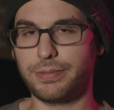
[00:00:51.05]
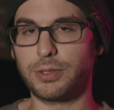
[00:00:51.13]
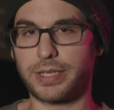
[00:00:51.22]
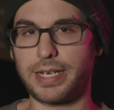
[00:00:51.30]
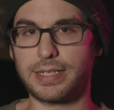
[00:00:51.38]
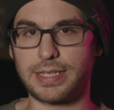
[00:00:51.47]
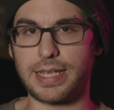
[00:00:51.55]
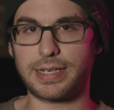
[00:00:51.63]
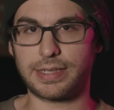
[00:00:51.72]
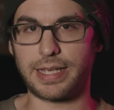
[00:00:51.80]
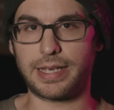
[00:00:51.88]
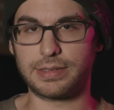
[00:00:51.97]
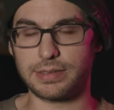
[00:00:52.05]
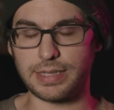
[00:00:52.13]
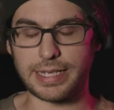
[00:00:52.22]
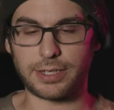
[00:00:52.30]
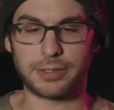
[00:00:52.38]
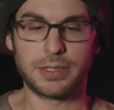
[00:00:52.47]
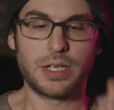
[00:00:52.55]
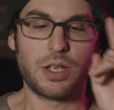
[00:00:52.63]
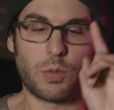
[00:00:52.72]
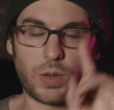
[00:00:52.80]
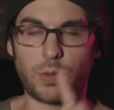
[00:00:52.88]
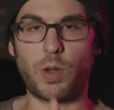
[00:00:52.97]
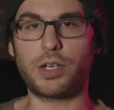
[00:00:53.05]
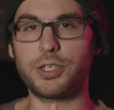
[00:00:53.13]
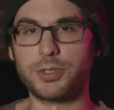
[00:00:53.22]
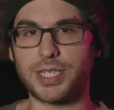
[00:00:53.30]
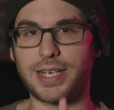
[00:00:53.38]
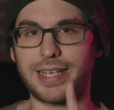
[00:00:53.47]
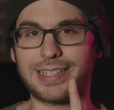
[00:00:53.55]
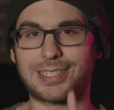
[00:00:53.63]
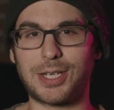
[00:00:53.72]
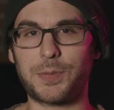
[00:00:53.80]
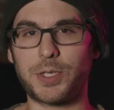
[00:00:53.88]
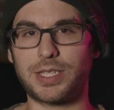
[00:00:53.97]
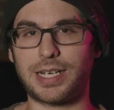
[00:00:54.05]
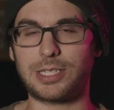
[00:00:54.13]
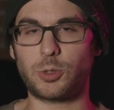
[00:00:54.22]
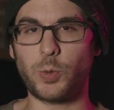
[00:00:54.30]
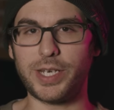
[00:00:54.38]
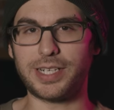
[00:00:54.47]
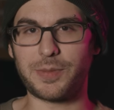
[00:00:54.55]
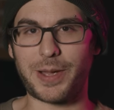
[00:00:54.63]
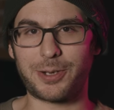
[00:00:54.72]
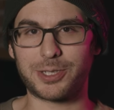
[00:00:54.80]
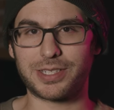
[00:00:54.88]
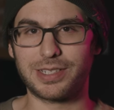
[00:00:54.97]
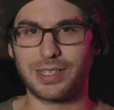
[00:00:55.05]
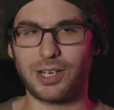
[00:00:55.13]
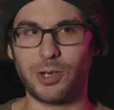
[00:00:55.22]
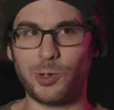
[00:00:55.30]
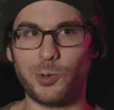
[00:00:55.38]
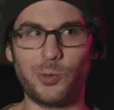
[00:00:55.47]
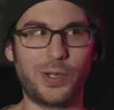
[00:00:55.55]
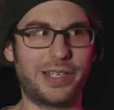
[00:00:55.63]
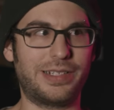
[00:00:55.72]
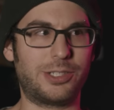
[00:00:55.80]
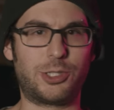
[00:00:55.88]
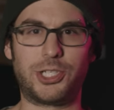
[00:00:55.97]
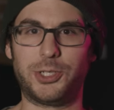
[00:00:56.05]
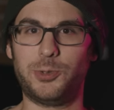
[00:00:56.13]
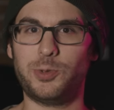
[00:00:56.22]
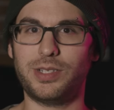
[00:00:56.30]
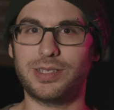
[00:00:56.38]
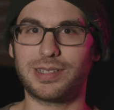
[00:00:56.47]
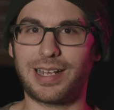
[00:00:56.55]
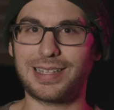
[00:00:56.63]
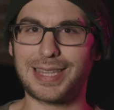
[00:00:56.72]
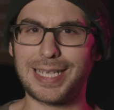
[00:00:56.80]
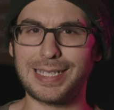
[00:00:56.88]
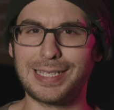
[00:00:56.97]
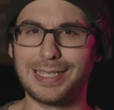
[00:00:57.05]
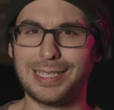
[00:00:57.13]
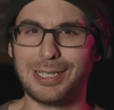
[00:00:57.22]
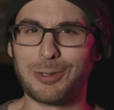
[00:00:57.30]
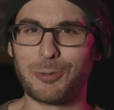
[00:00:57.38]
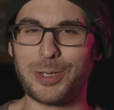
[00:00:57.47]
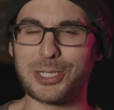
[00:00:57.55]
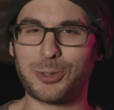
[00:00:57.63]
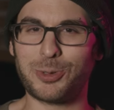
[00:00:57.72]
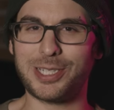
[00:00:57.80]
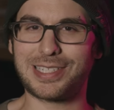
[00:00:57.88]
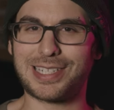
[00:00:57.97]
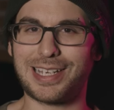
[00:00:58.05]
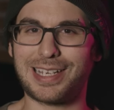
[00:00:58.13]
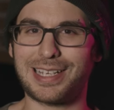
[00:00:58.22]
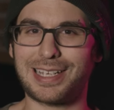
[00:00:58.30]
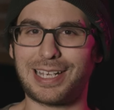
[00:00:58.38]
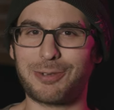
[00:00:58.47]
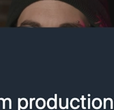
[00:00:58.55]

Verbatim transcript: We'll get into that again later. What I want to do today is something that I tweeted about, oh, in June, I think, which was uh,